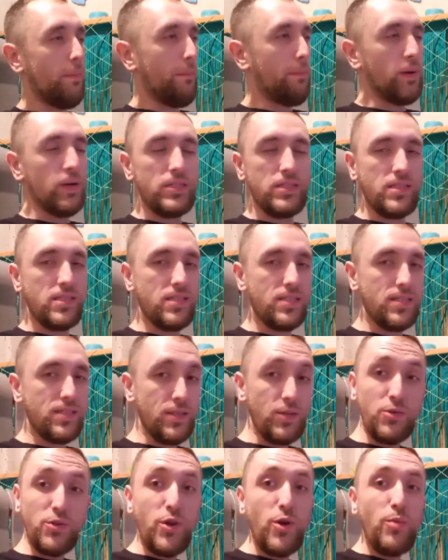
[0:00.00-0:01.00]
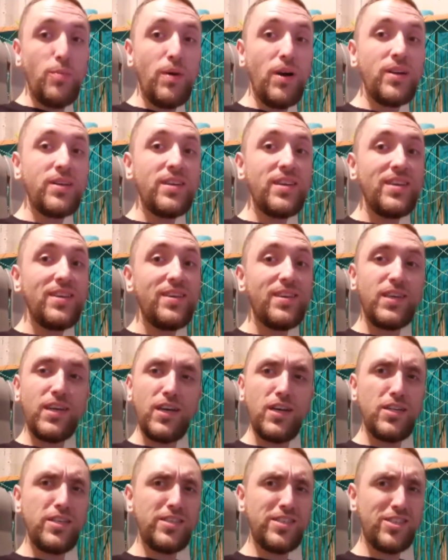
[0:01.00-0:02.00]
But still no Bunny,
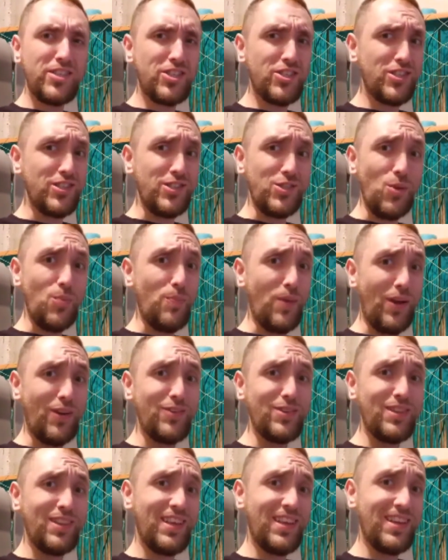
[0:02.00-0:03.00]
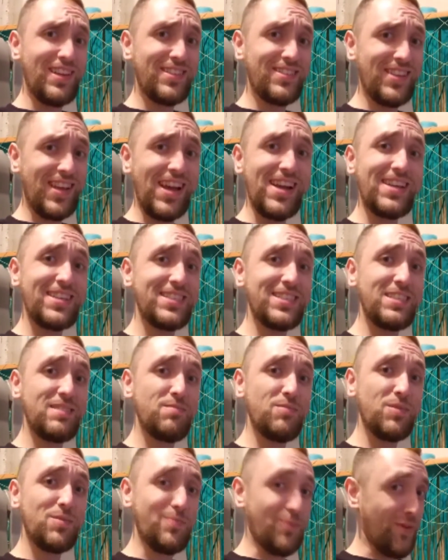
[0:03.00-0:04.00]
because she's apparently in a tag
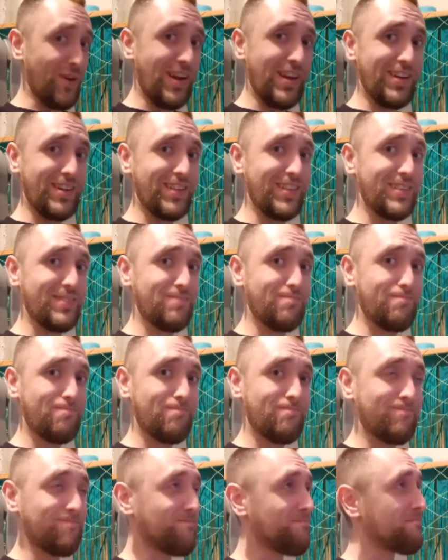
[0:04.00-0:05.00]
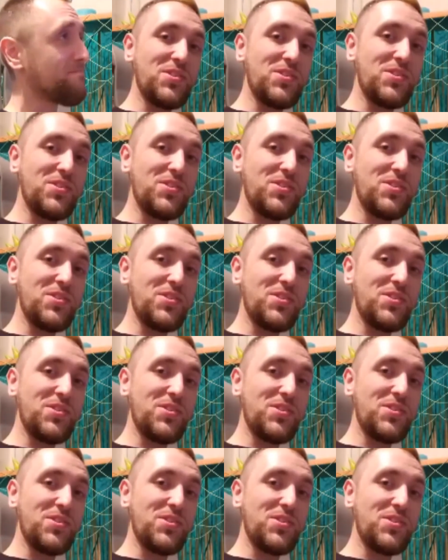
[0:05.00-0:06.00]
team with Brandy. Once
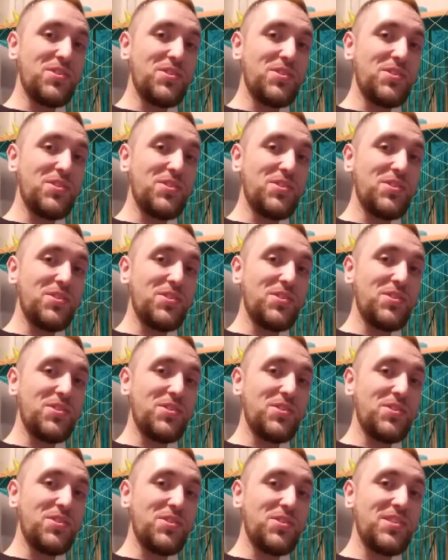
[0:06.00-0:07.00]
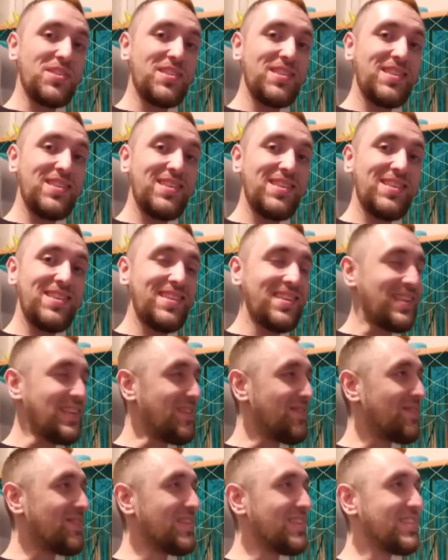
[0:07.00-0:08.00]
again, we'll see
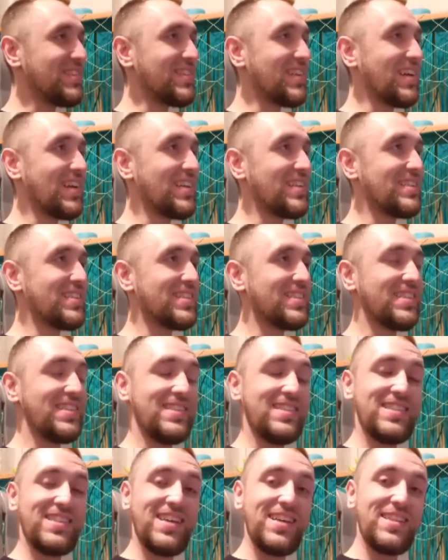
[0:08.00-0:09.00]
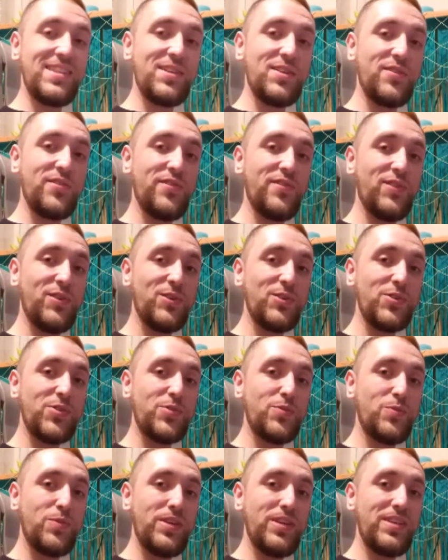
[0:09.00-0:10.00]
if these guys can get their first
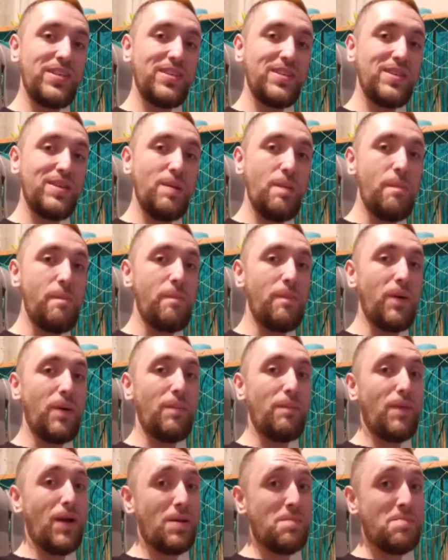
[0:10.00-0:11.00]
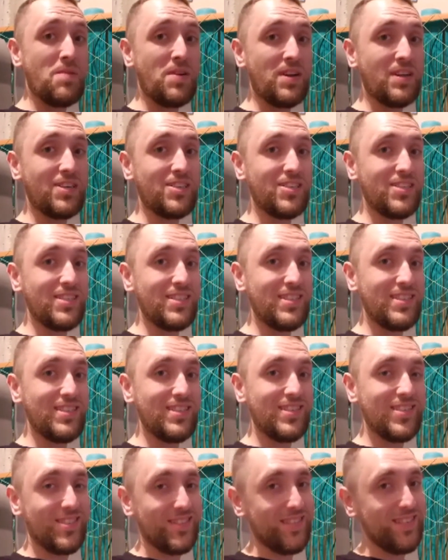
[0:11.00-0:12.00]
win, but my prediction
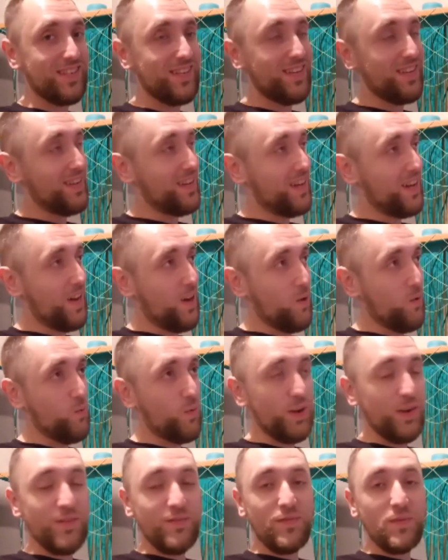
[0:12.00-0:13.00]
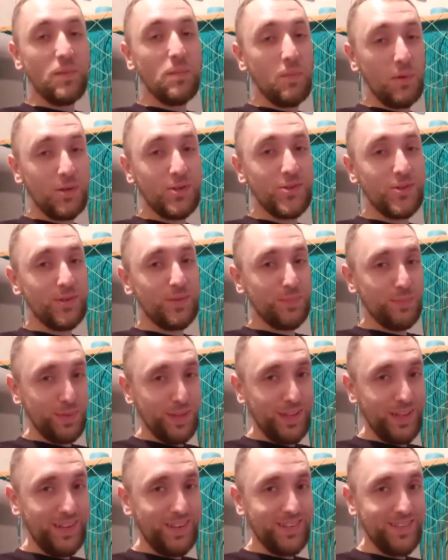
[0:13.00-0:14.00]
is a win for Butcher and
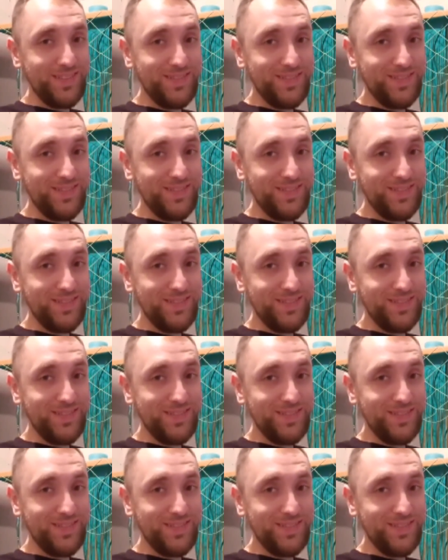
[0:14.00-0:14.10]
Blade.